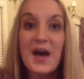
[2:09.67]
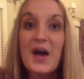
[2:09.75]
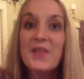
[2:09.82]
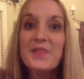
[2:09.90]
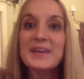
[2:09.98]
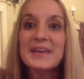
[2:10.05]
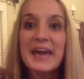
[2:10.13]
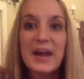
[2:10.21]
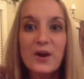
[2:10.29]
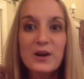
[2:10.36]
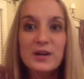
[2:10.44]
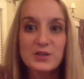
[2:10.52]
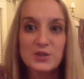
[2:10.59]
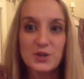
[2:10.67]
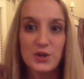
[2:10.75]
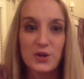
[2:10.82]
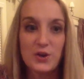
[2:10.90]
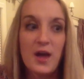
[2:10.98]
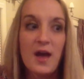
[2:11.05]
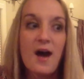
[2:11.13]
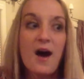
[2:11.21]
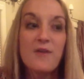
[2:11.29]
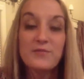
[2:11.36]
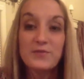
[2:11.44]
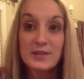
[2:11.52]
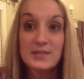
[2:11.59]
The character of
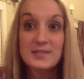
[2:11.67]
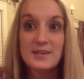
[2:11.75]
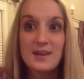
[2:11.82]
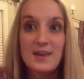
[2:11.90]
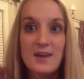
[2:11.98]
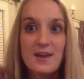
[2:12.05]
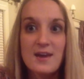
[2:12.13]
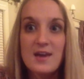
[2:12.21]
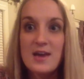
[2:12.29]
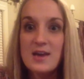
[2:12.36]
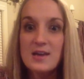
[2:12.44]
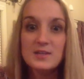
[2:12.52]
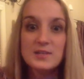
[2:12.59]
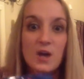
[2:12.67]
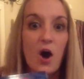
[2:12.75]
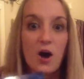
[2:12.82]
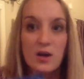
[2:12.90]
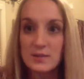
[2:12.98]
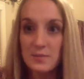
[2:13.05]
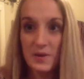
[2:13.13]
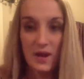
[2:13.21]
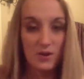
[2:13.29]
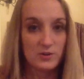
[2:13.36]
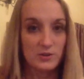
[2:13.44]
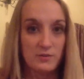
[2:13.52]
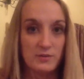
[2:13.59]
Felicity is an awesome
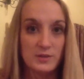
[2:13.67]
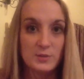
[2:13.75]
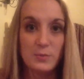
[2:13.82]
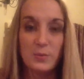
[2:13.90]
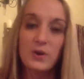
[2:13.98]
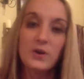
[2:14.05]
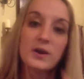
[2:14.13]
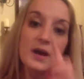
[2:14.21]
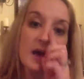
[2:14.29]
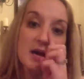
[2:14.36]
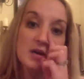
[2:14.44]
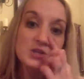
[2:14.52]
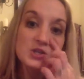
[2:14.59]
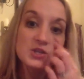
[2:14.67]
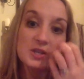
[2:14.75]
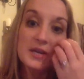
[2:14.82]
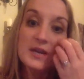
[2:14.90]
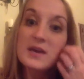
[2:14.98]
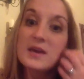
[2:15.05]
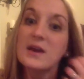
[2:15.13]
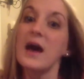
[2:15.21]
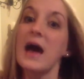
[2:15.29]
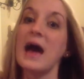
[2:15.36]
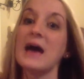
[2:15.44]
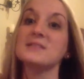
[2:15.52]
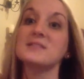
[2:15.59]
character in this book. She
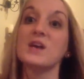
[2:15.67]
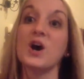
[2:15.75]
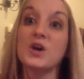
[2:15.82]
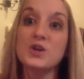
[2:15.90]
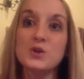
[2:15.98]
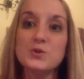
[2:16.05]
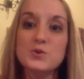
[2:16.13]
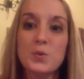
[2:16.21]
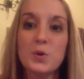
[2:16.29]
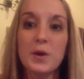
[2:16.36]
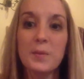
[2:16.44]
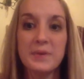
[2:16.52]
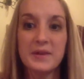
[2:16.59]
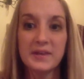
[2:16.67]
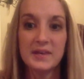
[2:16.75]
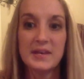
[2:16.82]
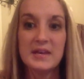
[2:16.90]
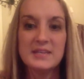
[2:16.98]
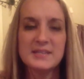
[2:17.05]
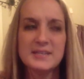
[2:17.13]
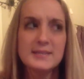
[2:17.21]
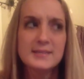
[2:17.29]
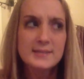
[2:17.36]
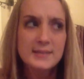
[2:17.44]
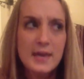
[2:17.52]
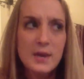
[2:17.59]
has the unusual ability to
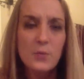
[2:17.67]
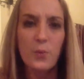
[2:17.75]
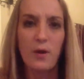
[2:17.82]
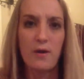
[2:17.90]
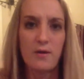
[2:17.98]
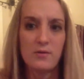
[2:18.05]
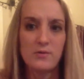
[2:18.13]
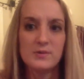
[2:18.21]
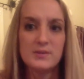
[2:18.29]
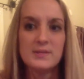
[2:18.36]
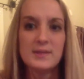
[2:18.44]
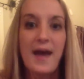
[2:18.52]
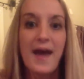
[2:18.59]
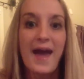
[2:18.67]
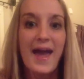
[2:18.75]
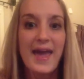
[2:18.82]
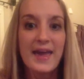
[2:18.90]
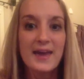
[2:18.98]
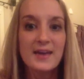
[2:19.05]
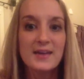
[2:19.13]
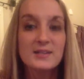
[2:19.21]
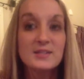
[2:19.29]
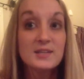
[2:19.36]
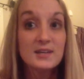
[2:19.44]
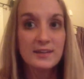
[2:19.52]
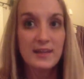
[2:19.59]
see words and to
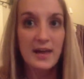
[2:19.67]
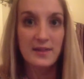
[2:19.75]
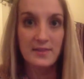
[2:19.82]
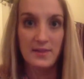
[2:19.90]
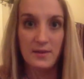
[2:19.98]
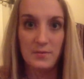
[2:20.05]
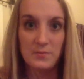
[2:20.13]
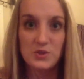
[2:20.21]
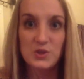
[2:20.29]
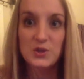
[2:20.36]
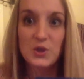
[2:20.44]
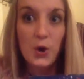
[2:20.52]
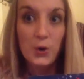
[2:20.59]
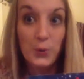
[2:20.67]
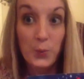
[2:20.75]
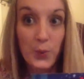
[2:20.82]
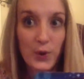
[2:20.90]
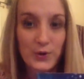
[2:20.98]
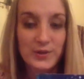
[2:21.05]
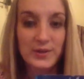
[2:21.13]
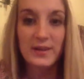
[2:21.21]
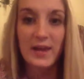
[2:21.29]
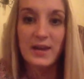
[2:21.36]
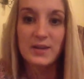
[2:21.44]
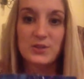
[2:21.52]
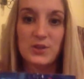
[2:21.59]
collect them. She's called a word
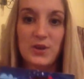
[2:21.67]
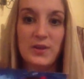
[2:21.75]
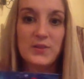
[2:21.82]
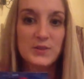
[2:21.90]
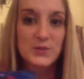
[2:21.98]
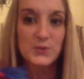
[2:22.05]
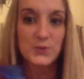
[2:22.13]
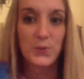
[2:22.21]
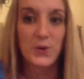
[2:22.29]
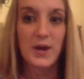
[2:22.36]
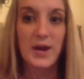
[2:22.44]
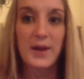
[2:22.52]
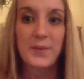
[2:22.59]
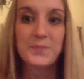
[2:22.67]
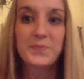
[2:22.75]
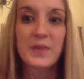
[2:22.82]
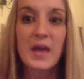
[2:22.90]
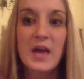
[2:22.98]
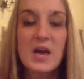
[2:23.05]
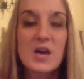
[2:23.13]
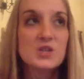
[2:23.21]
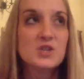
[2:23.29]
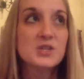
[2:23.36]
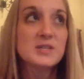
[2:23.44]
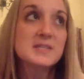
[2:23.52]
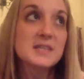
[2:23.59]
collector in the story. She
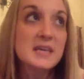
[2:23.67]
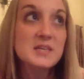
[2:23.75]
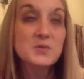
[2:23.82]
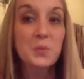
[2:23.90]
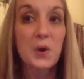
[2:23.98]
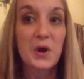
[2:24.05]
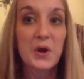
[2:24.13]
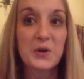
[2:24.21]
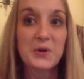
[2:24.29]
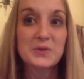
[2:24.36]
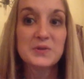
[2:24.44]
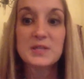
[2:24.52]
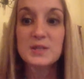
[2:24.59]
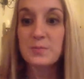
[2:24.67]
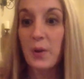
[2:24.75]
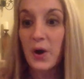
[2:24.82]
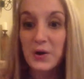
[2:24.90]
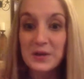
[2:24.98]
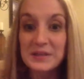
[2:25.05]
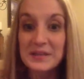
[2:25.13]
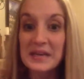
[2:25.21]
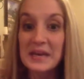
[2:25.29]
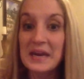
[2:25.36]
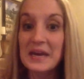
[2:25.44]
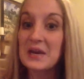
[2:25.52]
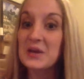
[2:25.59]
sees words
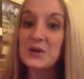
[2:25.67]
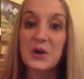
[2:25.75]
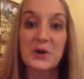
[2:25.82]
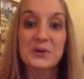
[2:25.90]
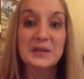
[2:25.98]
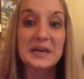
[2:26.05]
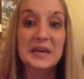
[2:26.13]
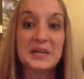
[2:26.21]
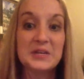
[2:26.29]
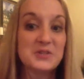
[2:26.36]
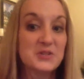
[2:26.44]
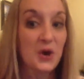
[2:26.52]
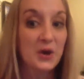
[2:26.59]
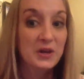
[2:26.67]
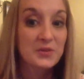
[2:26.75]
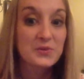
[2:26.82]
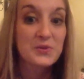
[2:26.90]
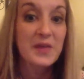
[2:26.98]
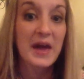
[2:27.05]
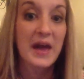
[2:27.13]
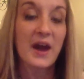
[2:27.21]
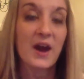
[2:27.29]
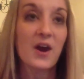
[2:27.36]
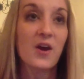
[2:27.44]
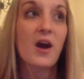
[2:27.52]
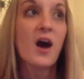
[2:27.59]
sparkling and curling and darting through the
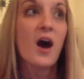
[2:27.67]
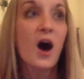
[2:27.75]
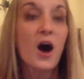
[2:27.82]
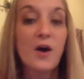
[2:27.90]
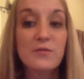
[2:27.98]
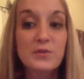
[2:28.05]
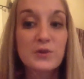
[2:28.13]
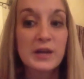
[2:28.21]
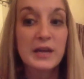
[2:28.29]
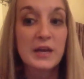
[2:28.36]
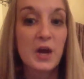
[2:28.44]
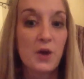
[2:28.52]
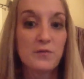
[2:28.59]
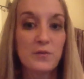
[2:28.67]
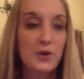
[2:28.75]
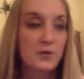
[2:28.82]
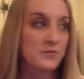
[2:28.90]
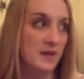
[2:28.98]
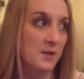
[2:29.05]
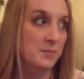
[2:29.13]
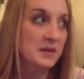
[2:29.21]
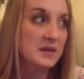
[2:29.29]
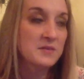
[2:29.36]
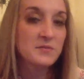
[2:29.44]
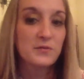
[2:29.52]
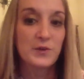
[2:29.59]
air, hovering over her family
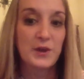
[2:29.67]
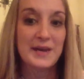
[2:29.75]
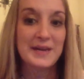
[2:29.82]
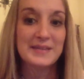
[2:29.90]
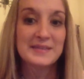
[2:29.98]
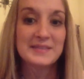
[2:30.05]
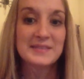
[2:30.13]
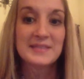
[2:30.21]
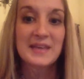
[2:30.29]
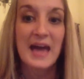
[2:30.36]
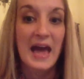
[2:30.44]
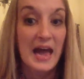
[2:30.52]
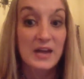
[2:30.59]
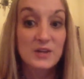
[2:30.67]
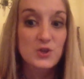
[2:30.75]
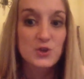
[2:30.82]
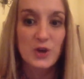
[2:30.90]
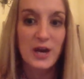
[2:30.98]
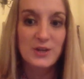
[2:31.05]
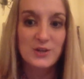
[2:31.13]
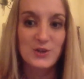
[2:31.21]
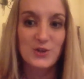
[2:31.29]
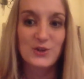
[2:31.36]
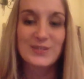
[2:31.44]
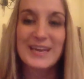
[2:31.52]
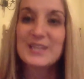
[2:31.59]
and friends and
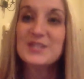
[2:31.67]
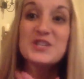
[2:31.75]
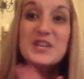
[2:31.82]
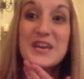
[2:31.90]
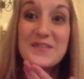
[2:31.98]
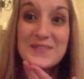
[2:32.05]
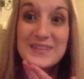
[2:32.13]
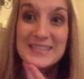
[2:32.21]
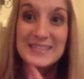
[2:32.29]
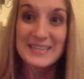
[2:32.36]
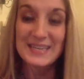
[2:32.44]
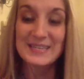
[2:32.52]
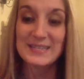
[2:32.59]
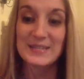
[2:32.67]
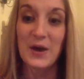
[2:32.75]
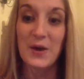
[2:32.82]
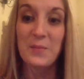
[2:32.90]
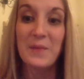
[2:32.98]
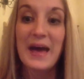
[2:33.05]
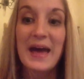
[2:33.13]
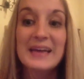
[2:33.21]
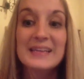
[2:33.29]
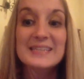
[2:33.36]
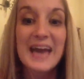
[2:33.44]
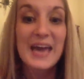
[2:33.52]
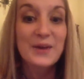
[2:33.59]
strangers, and she even sees some
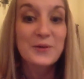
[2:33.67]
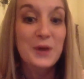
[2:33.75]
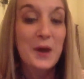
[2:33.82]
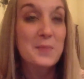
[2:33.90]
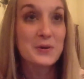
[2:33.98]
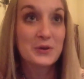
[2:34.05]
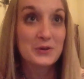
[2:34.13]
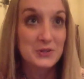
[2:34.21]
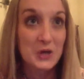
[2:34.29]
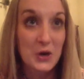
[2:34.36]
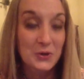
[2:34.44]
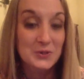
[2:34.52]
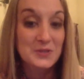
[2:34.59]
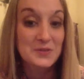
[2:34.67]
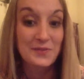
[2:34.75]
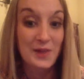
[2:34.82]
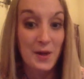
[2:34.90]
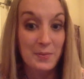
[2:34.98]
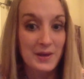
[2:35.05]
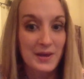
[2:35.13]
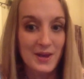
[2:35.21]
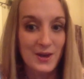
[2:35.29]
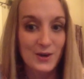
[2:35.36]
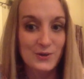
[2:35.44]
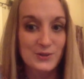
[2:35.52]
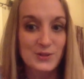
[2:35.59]
tangled up in her dog's floppy
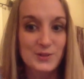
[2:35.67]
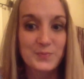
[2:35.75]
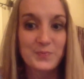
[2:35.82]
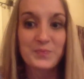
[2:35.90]
ears.